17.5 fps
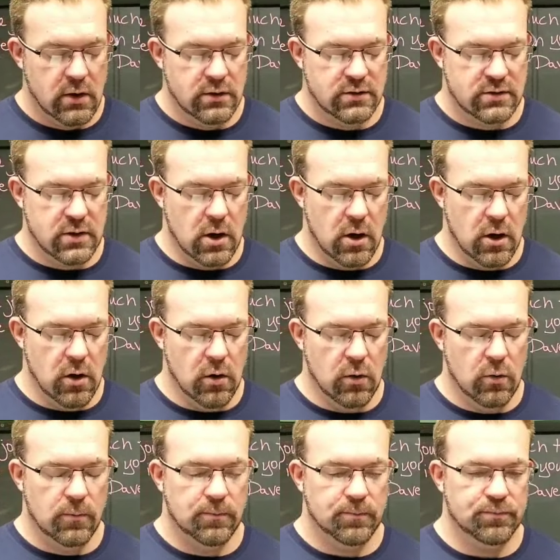
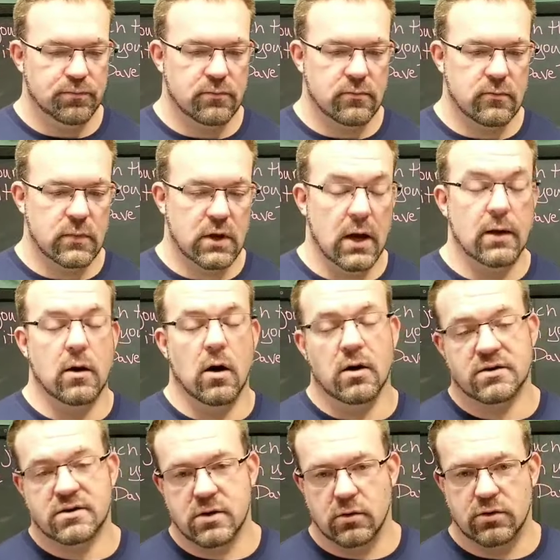So, and
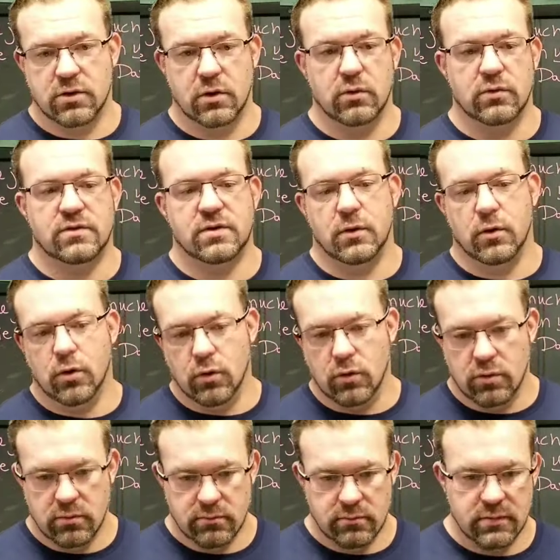also due
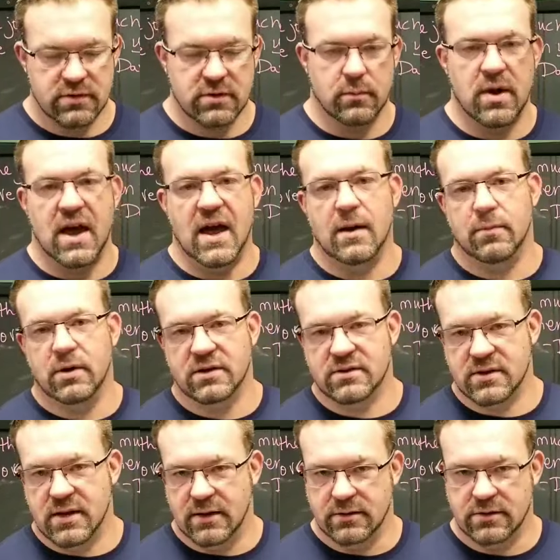to some
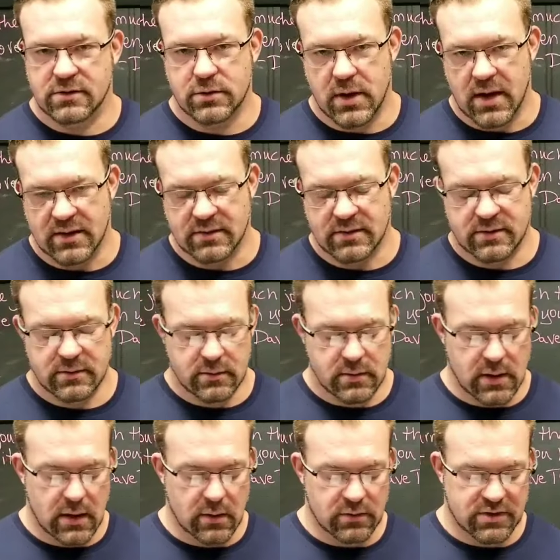habits and stress
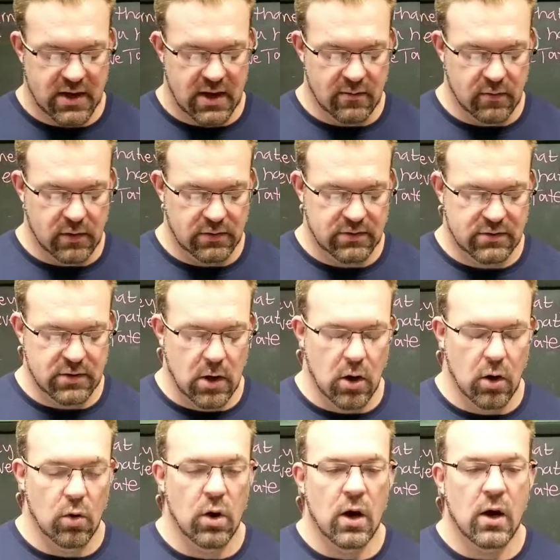that I was having.
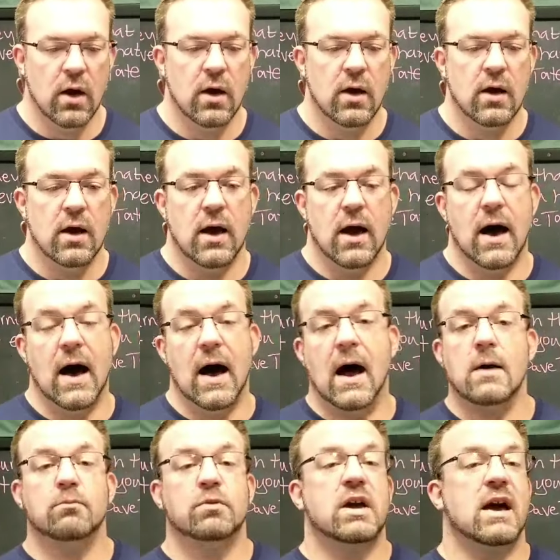So
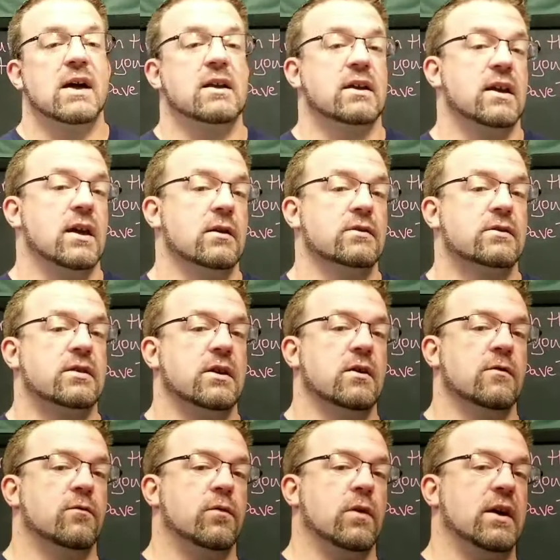I'm kind of guilty
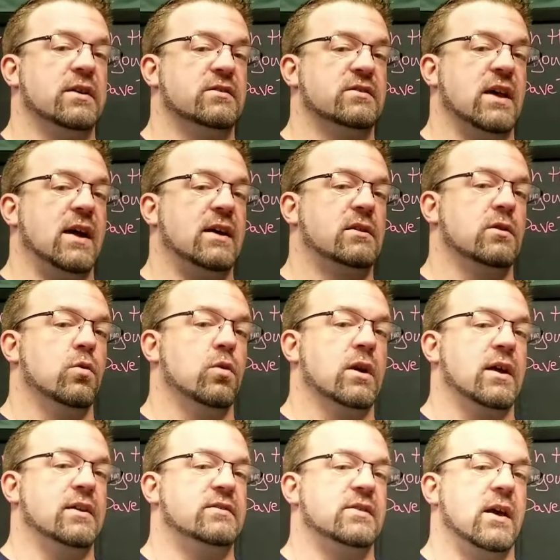of exactly what
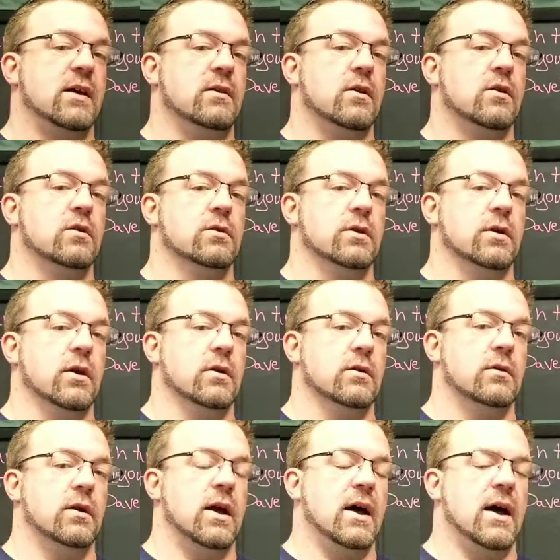I said
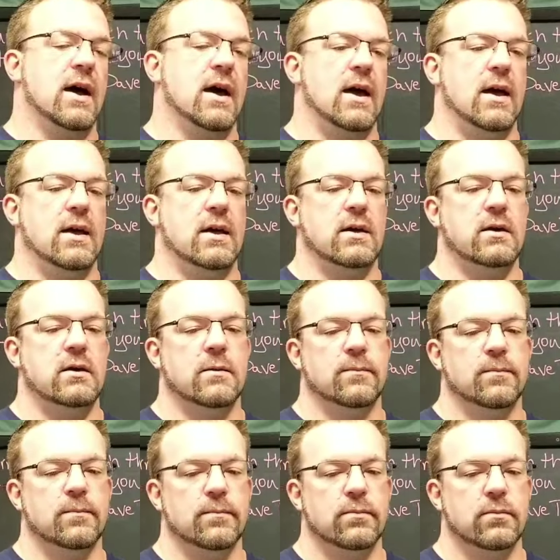earlier. I
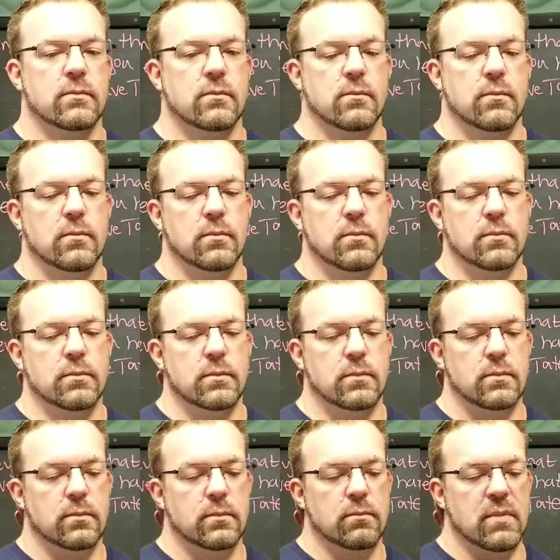
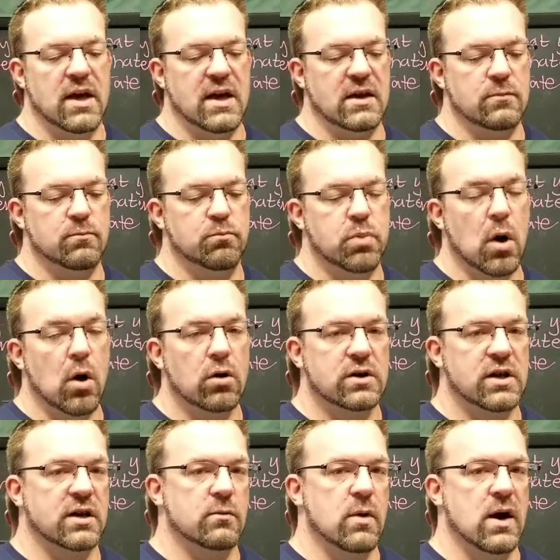made
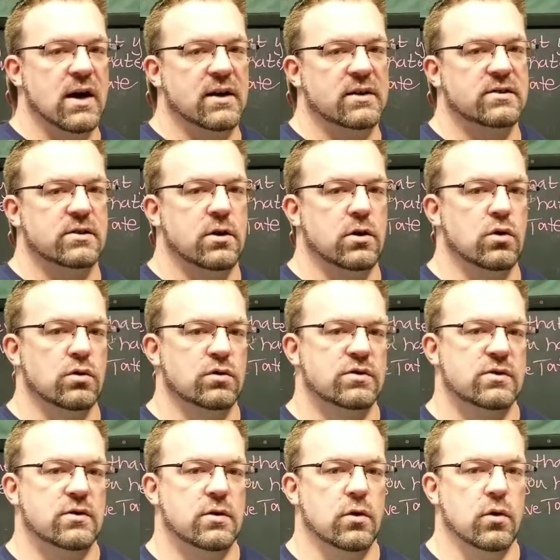bulking my
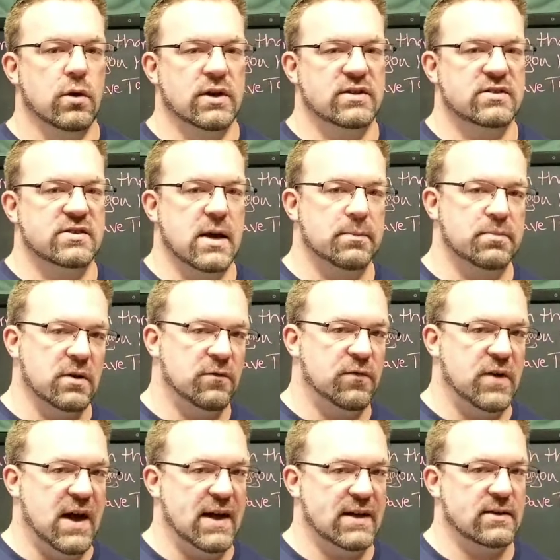excuse to accept the
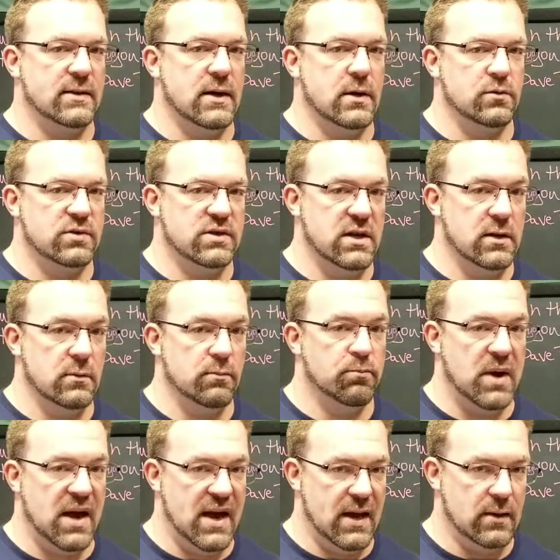fact that I was eating
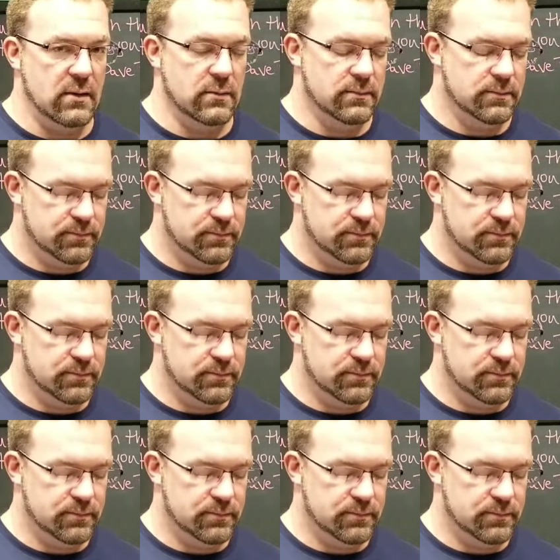bad.